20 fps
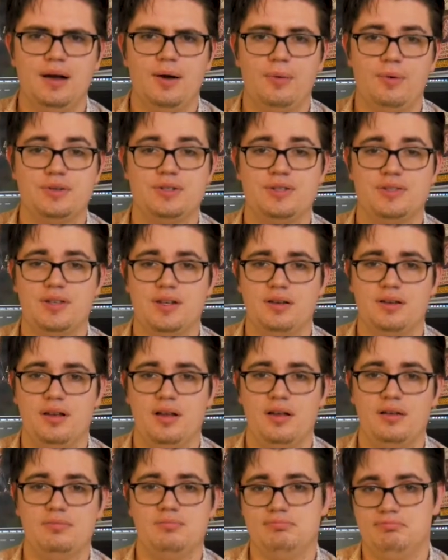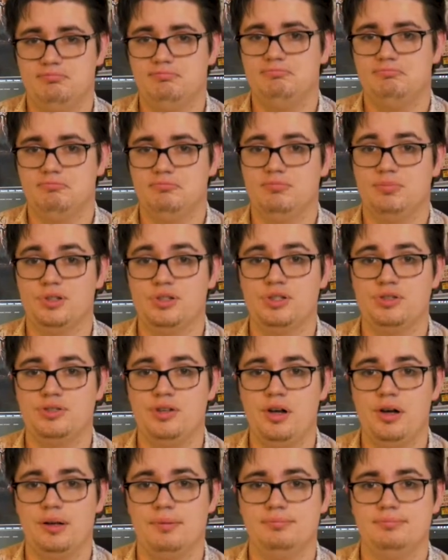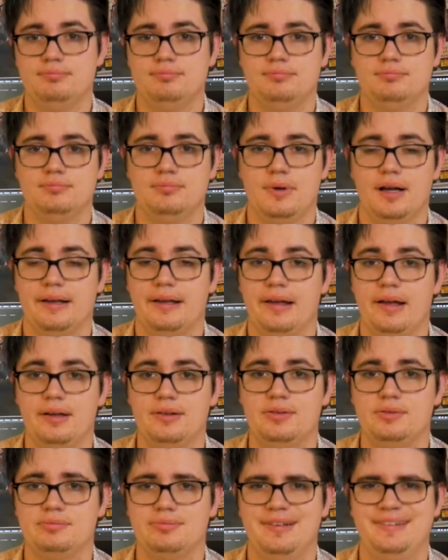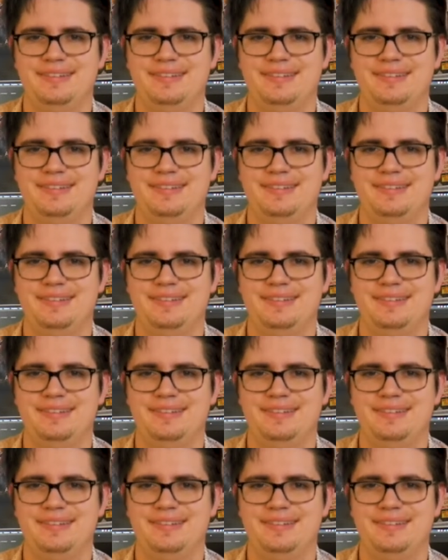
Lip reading: which is good, I guess.